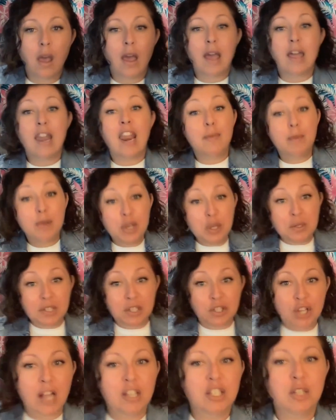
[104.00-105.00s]
And I've been
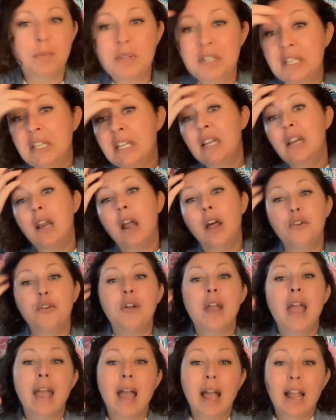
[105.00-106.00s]
using ChatGPT and
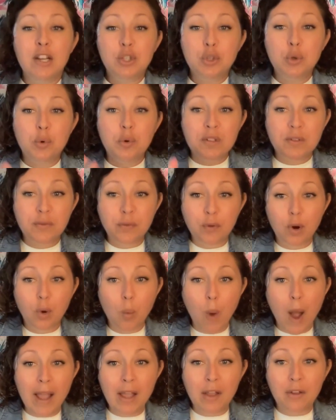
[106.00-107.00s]
other AI tools for
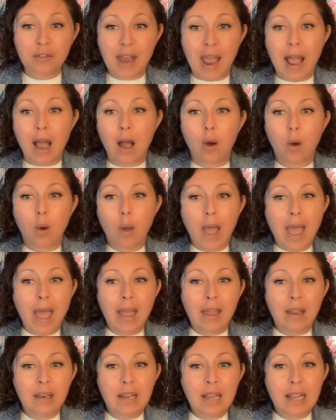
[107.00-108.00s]
a while now,
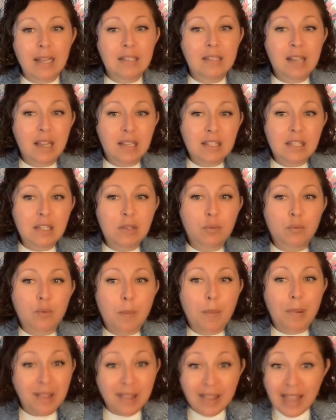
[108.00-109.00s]
and it doesn't
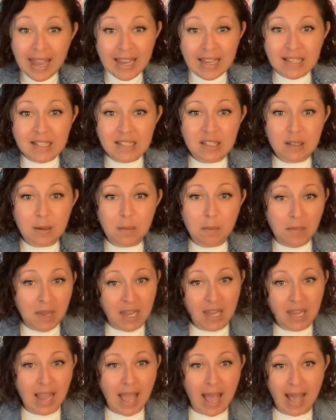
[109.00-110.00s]
replace
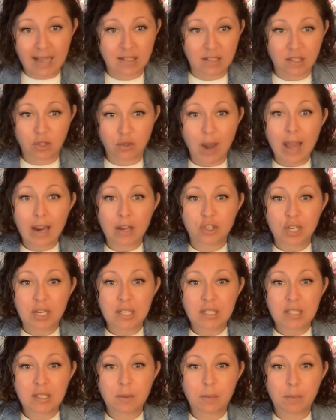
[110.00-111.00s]
me as a
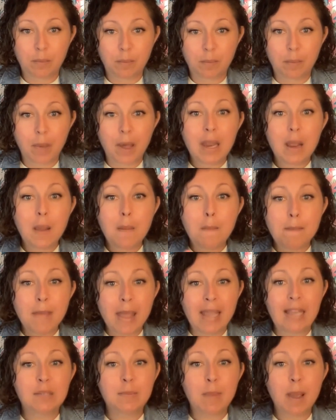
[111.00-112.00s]
strategist, but it
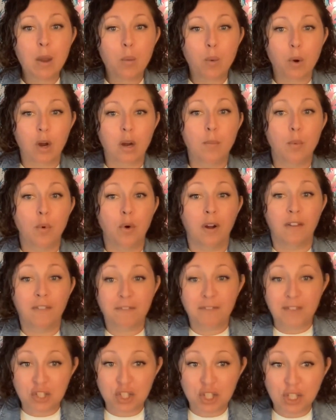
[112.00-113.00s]
makes my work more
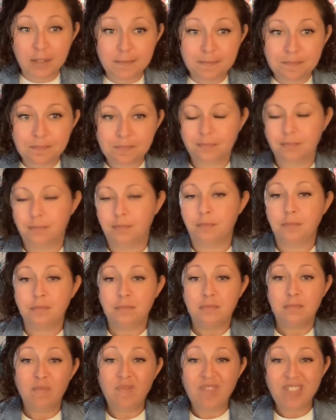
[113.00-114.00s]
efficient,
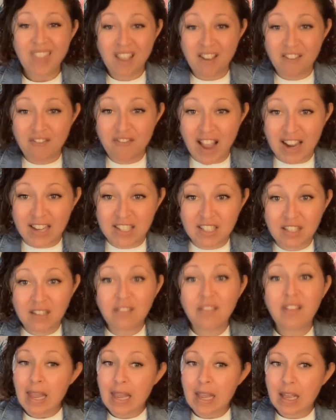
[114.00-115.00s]

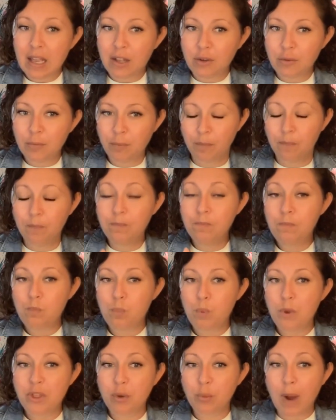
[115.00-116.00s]
effective, and
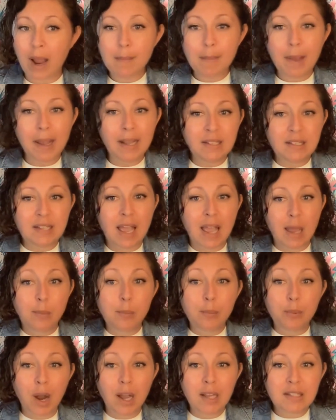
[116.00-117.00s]
with the right mindset
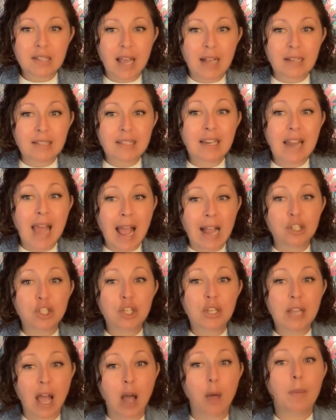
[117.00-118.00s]
and process can
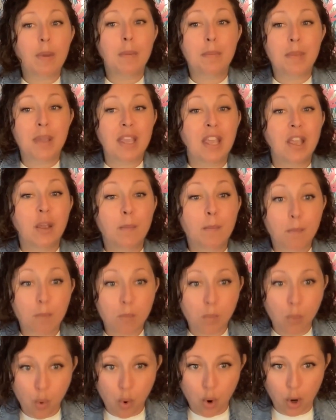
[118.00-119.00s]
actually help me be
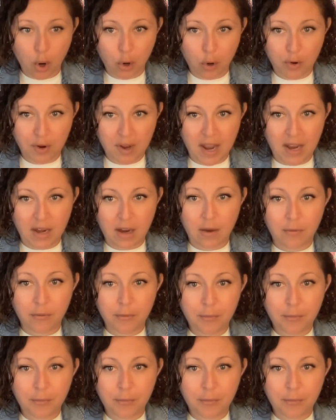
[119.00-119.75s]
more creative.